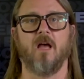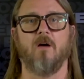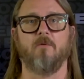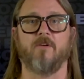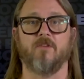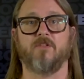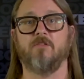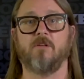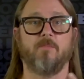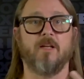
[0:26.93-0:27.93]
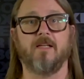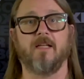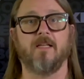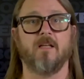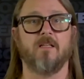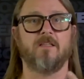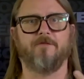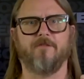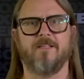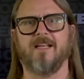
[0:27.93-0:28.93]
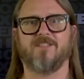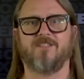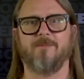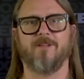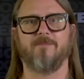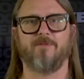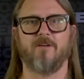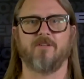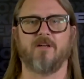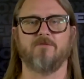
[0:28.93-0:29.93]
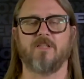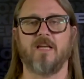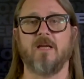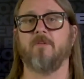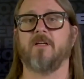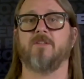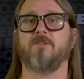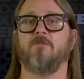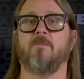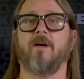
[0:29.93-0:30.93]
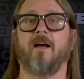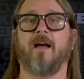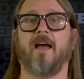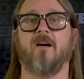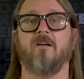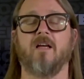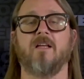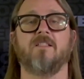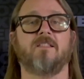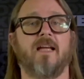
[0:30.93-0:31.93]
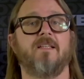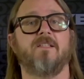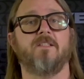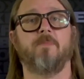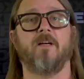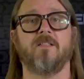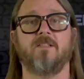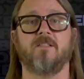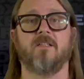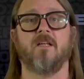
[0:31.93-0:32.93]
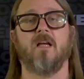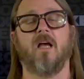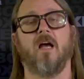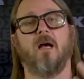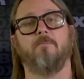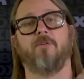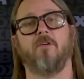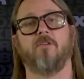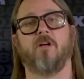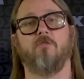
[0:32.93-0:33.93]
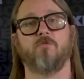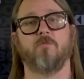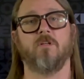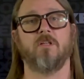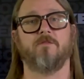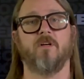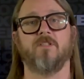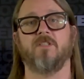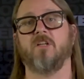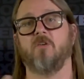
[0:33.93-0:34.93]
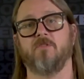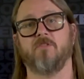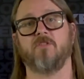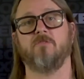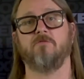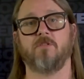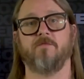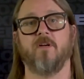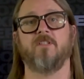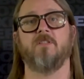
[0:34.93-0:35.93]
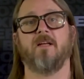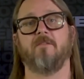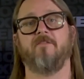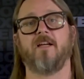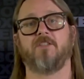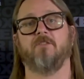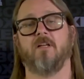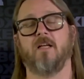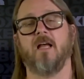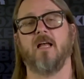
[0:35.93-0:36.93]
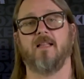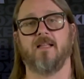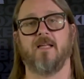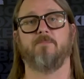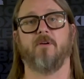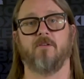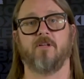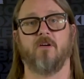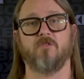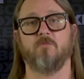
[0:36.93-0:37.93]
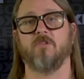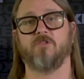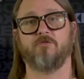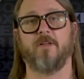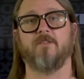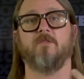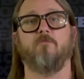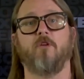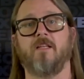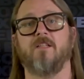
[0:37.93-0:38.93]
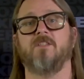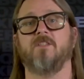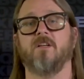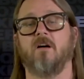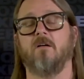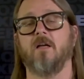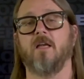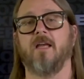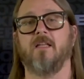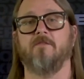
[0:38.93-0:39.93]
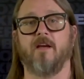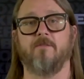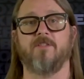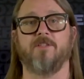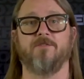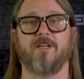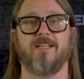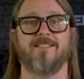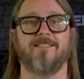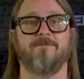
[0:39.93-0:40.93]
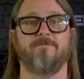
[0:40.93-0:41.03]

We've got two completely different yet similar protocols here, and we're going to talk about how standards based um, protocols work versus open source versus manufacturer led protocols and what the strengths and weaknesses are in the various use cases.